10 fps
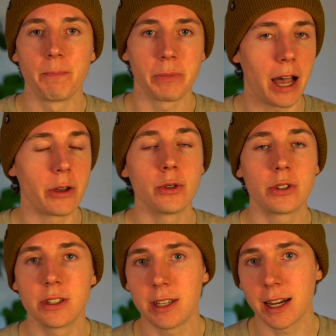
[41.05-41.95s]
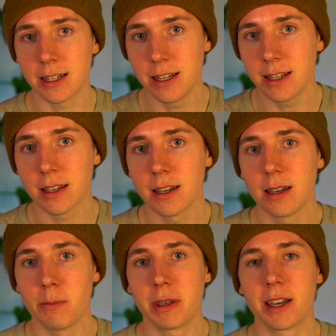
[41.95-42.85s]
I'll use this technique
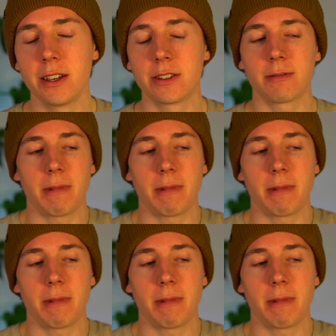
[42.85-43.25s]
because